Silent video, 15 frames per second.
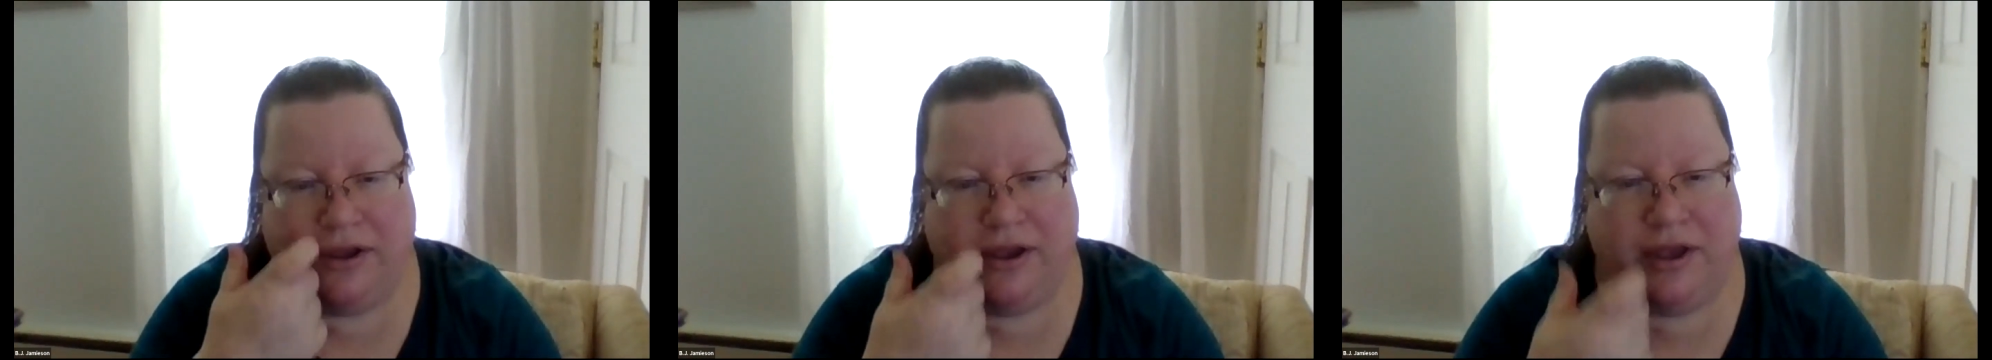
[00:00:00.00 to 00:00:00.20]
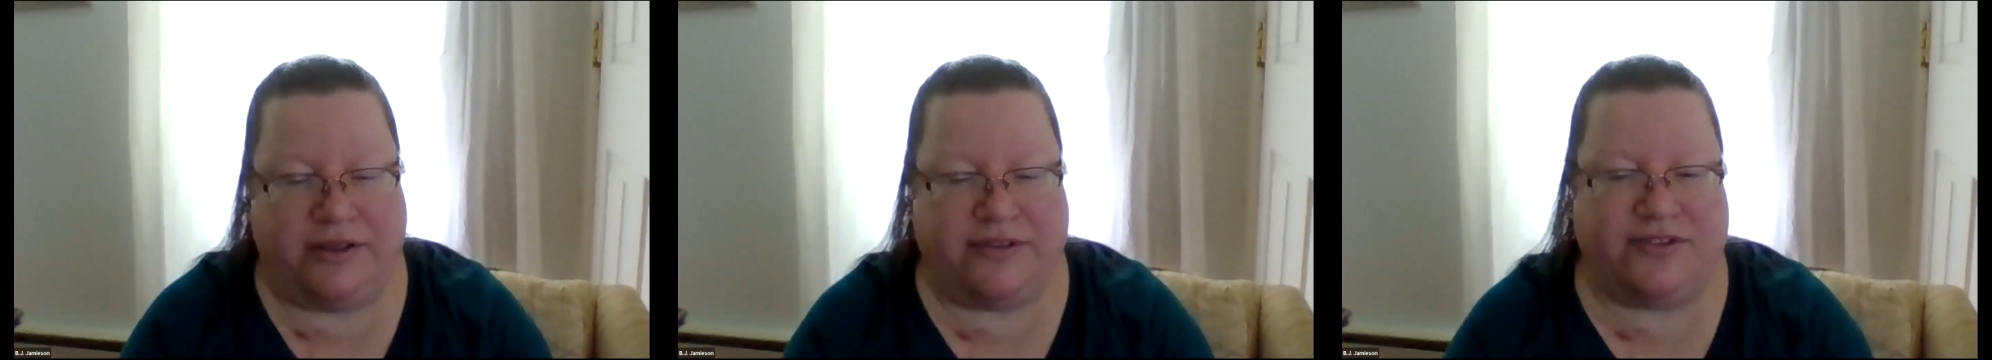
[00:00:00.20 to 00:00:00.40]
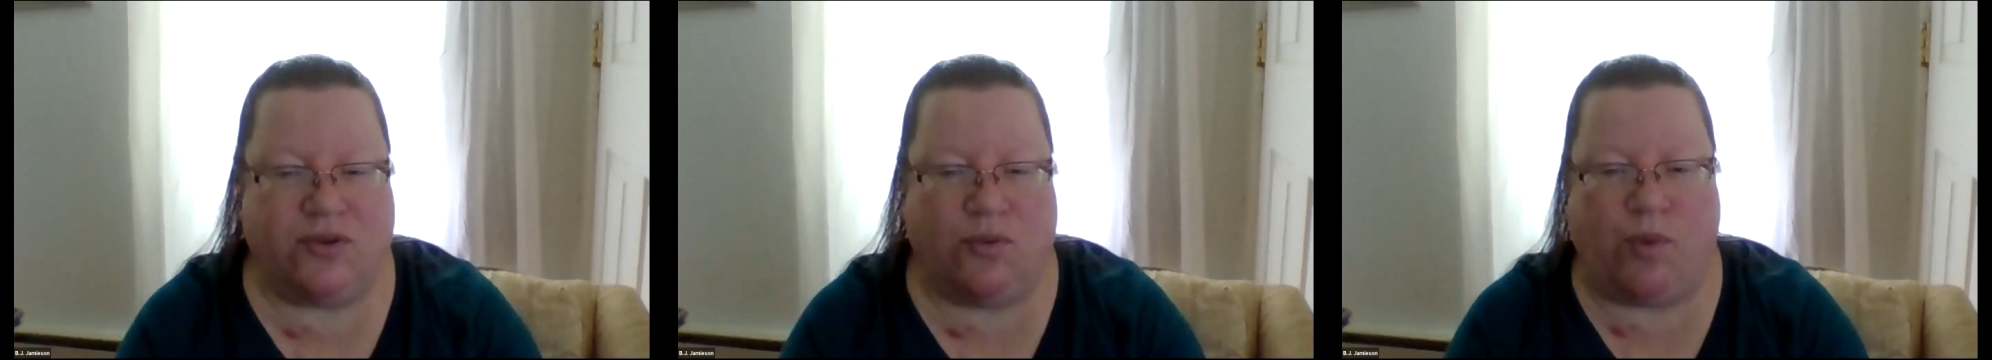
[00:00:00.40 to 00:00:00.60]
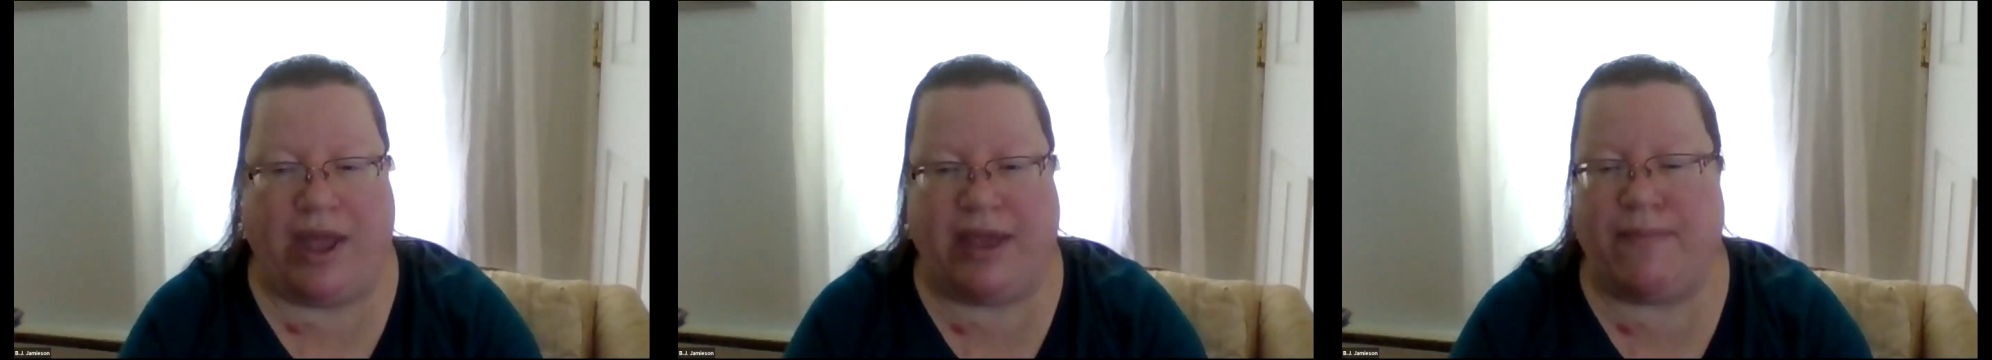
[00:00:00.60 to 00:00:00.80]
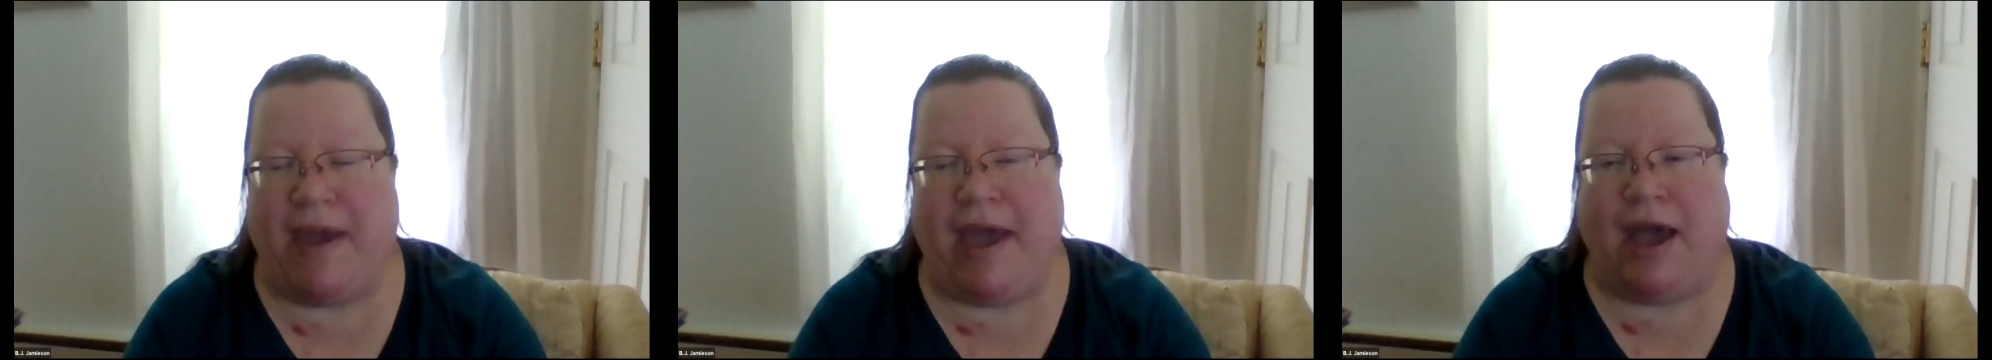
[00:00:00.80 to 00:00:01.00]
and it's the
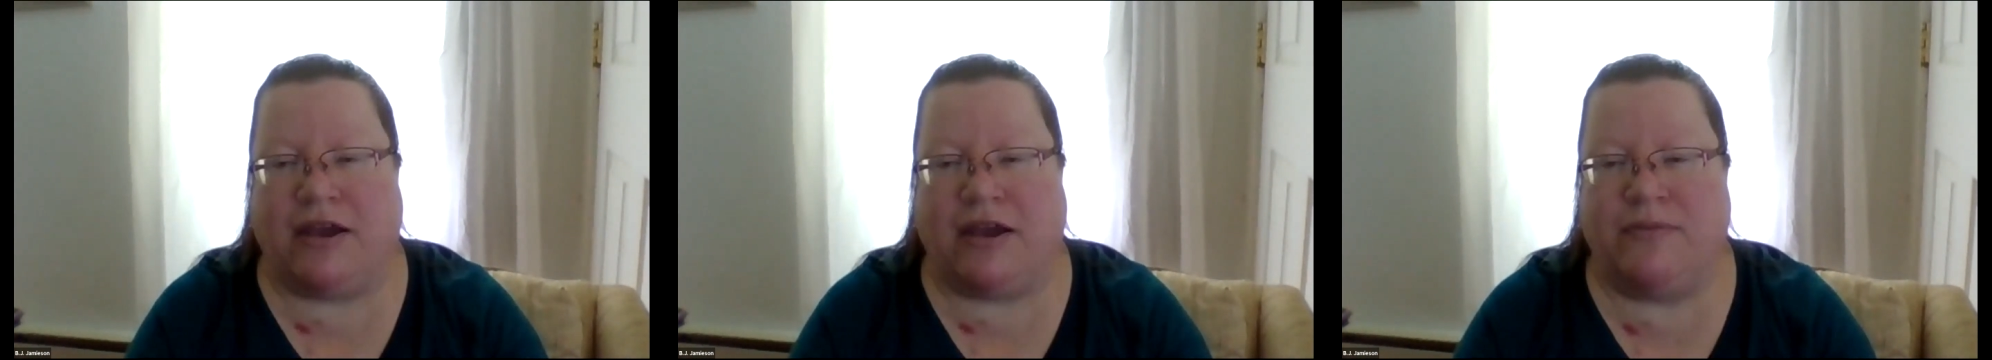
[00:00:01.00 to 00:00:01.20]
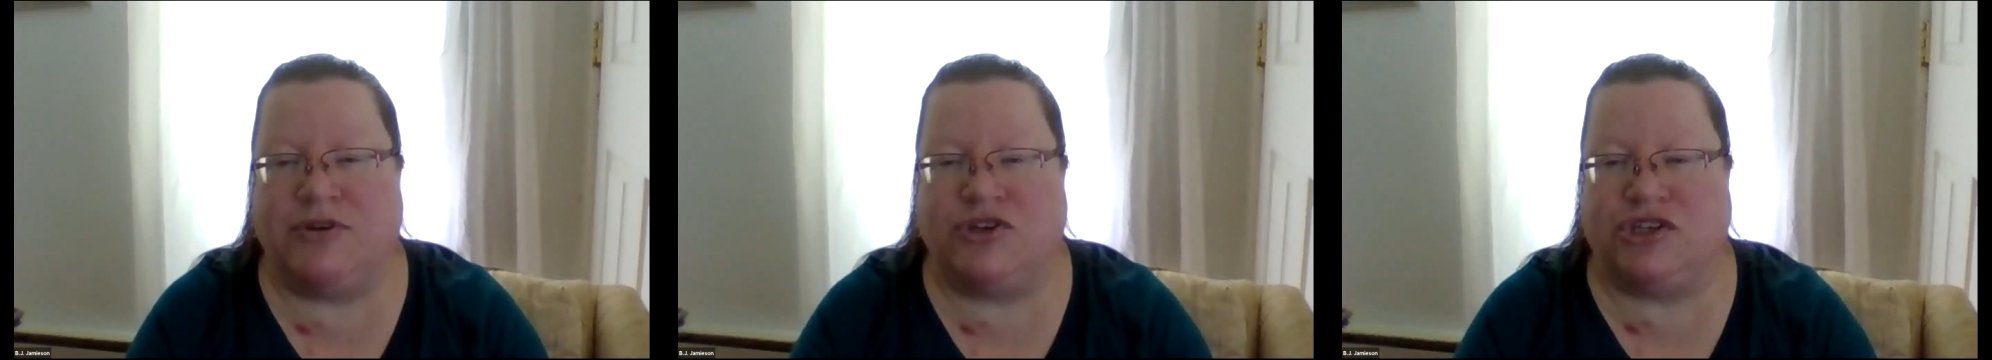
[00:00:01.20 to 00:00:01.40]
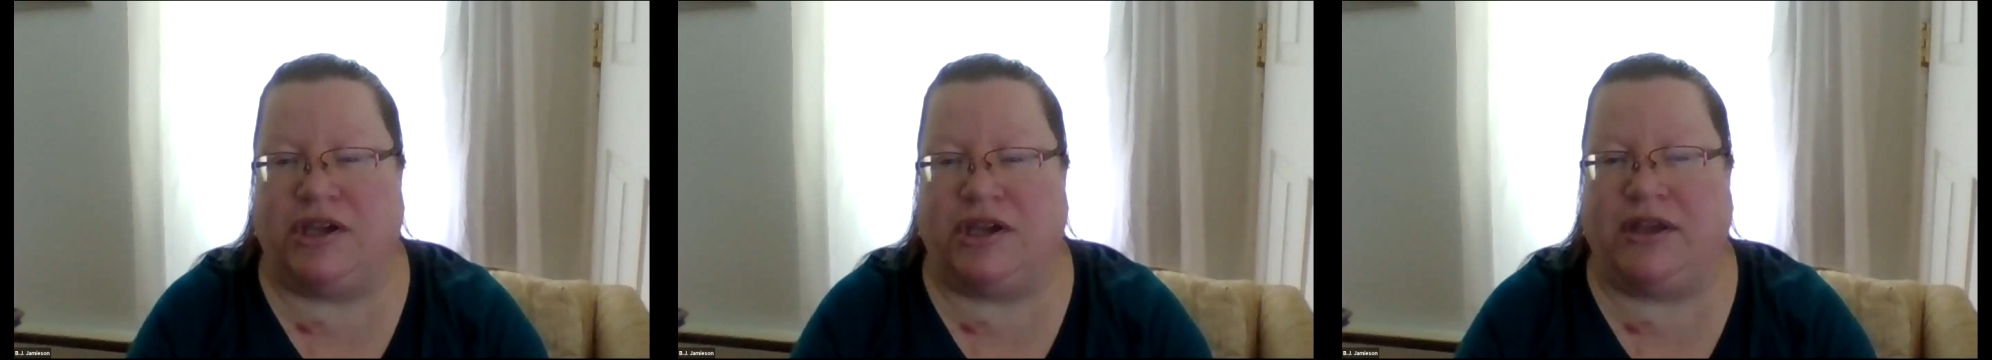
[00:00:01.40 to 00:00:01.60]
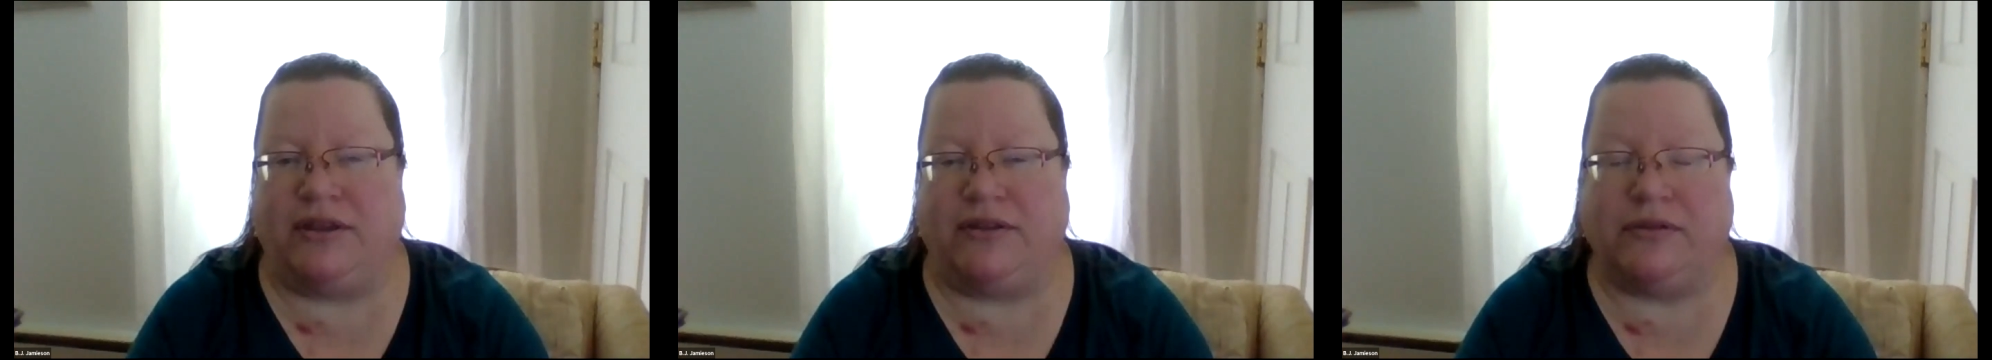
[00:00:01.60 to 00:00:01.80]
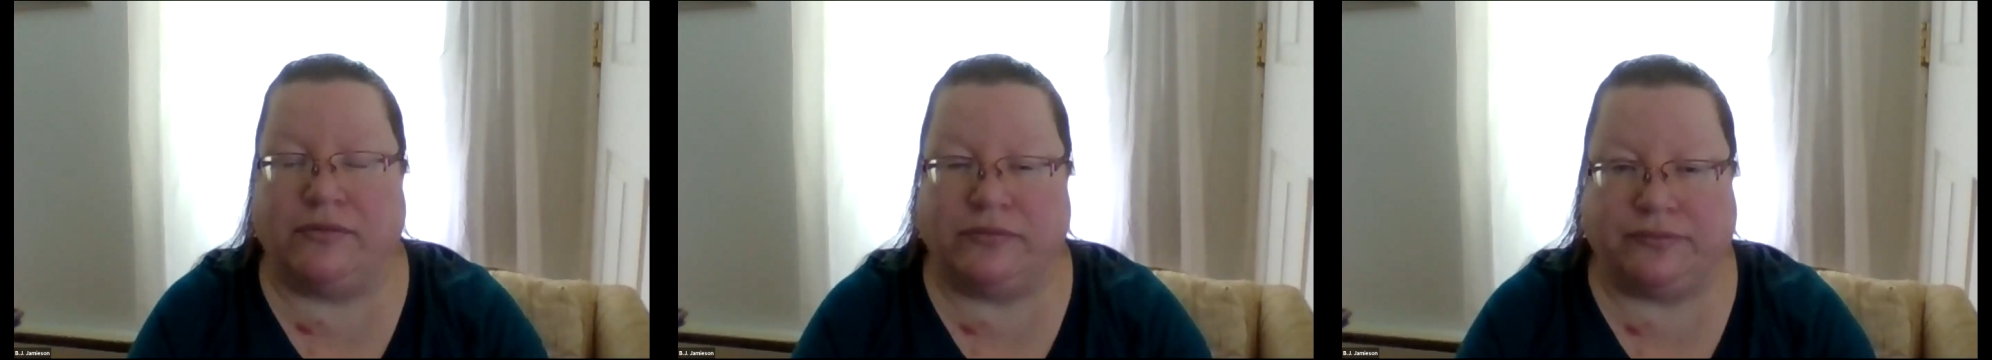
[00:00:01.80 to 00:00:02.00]
Wayback
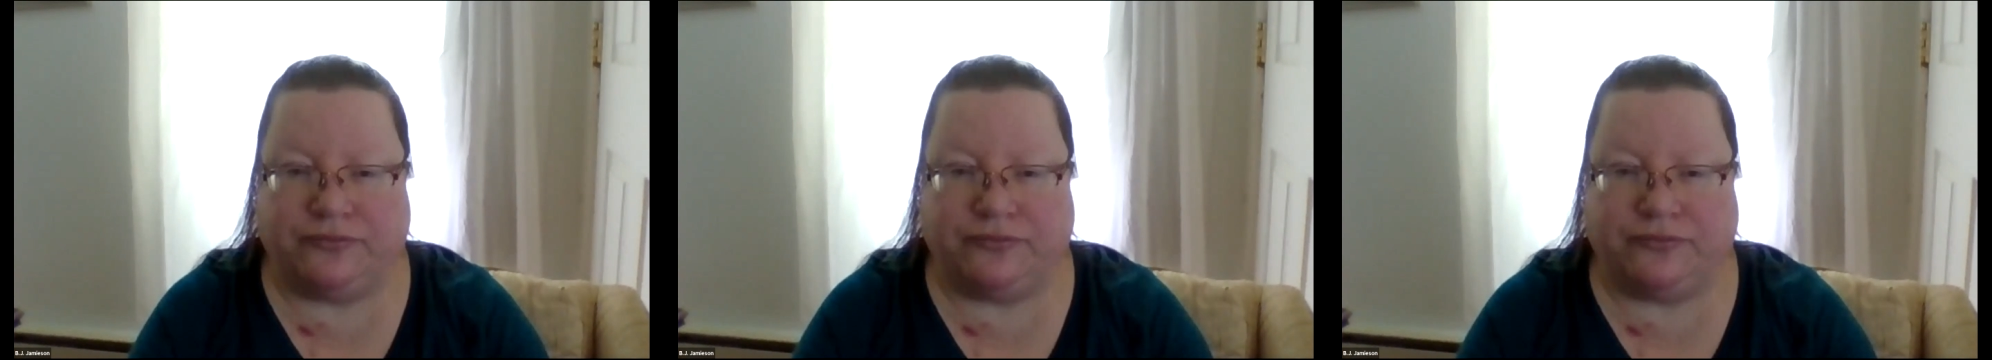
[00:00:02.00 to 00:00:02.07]
Machine